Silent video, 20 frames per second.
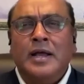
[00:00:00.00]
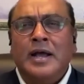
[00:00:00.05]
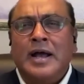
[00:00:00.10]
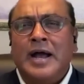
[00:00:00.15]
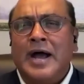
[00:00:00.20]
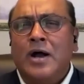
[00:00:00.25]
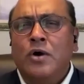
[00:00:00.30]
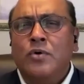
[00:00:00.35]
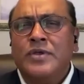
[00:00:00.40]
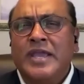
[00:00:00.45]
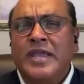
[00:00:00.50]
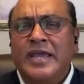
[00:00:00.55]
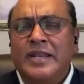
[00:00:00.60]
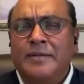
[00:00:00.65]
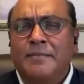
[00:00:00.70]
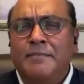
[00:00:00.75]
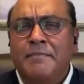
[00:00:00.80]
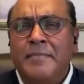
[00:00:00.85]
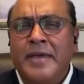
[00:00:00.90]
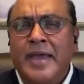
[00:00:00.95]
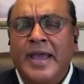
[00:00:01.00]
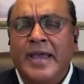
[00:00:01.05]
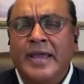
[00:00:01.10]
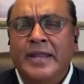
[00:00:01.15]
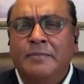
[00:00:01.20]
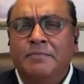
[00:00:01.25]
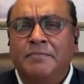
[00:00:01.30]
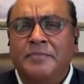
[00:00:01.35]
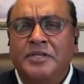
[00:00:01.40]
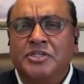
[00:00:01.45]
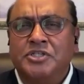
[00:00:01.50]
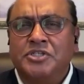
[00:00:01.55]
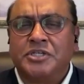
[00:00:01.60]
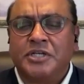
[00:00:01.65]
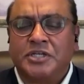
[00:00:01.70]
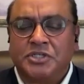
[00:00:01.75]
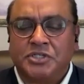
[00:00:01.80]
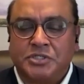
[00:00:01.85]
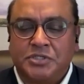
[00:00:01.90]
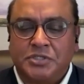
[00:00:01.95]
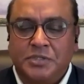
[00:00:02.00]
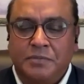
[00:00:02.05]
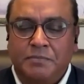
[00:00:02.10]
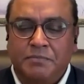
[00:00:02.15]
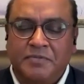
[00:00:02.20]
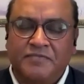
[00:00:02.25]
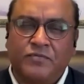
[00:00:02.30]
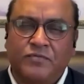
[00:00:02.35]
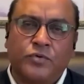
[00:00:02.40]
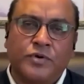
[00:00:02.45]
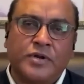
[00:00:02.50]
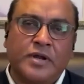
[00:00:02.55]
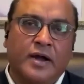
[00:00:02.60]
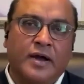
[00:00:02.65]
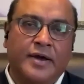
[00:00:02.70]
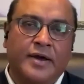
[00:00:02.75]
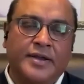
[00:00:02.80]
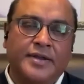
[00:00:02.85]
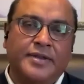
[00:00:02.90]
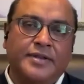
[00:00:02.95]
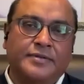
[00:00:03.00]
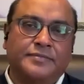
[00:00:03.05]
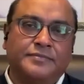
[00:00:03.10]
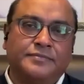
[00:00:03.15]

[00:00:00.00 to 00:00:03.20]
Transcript: How can a man be just before God?